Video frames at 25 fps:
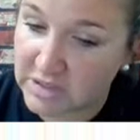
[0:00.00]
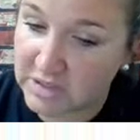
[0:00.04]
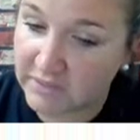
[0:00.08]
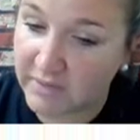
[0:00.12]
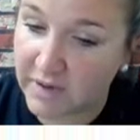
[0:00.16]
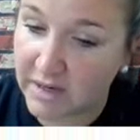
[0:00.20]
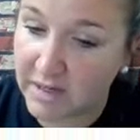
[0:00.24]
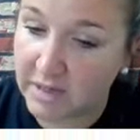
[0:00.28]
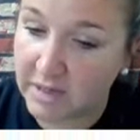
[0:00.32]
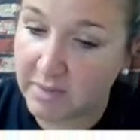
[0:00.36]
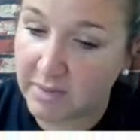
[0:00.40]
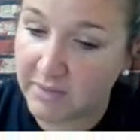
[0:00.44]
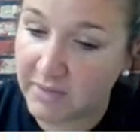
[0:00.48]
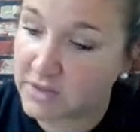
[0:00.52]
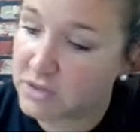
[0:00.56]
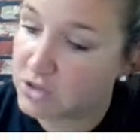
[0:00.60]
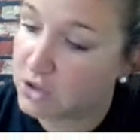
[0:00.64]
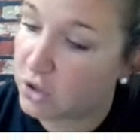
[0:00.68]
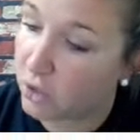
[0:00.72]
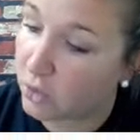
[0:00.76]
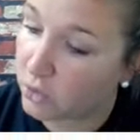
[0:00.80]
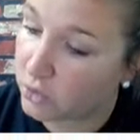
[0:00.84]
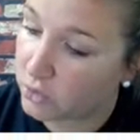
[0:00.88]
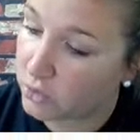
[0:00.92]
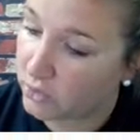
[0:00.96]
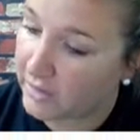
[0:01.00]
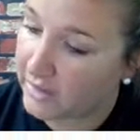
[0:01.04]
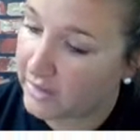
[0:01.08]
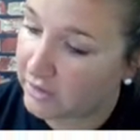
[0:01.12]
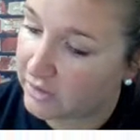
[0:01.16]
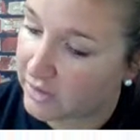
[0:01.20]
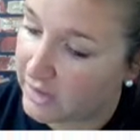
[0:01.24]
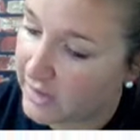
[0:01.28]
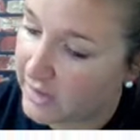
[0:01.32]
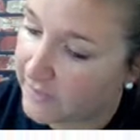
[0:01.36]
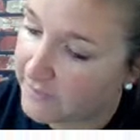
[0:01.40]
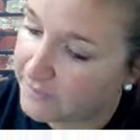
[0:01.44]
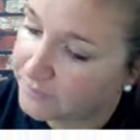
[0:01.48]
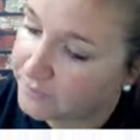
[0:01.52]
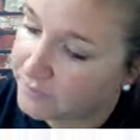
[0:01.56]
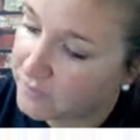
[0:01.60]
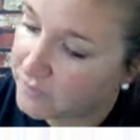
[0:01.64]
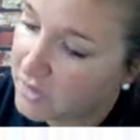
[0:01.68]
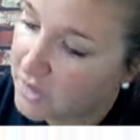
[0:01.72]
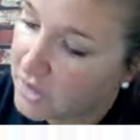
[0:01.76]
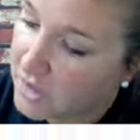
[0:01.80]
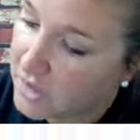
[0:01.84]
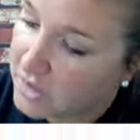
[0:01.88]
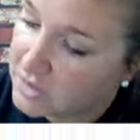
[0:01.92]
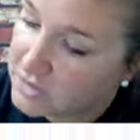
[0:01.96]
divided by the total area.
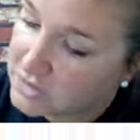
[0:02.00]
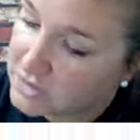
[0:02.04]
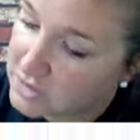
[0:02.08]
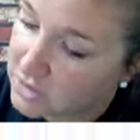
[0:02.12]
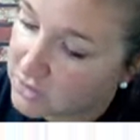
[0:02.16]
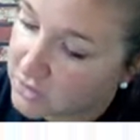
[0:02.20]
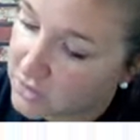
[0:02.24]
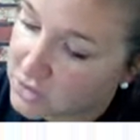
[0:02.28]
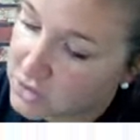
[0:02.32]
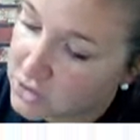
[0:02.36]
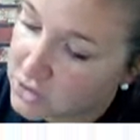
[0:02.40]
So the